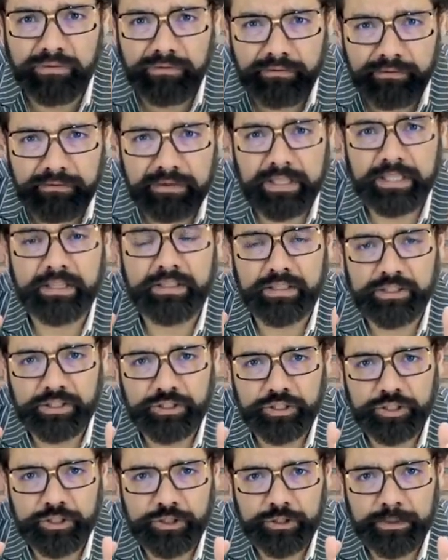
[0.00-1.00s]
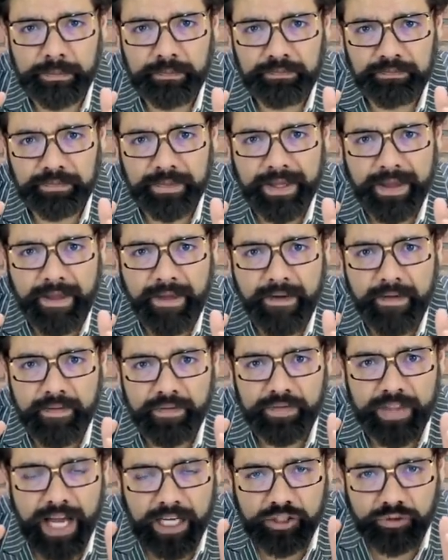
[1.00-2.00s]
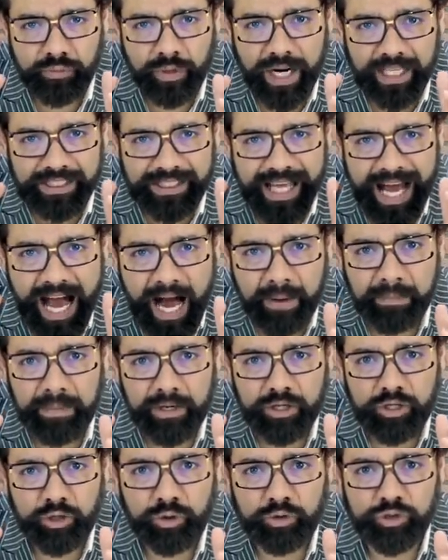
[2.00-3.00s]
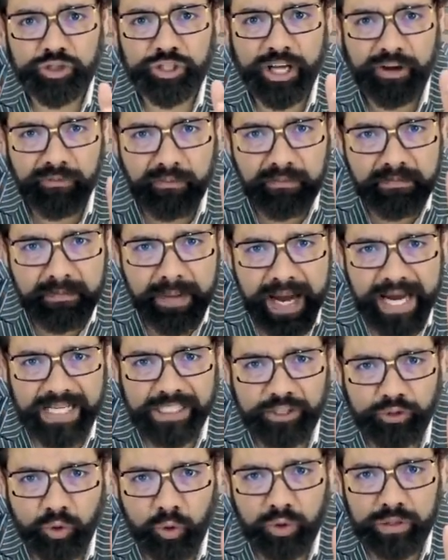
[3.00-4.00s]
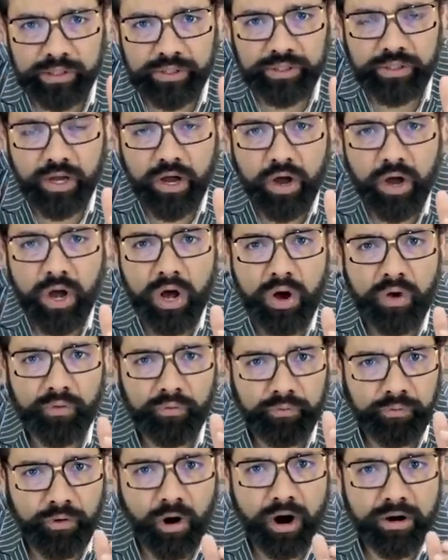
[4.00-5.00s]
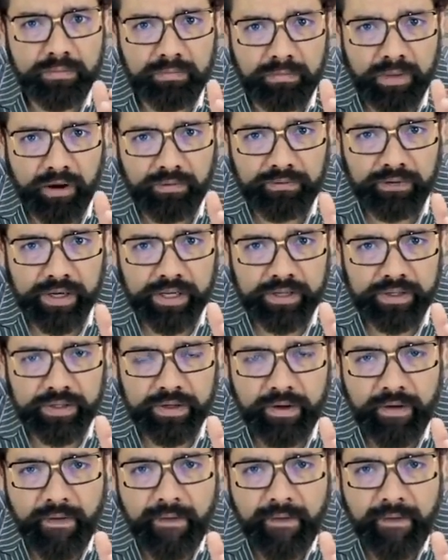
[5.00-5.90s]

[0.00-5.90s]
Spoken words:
figures. That's what has happened to Jeff Bezos, Warren Buffett.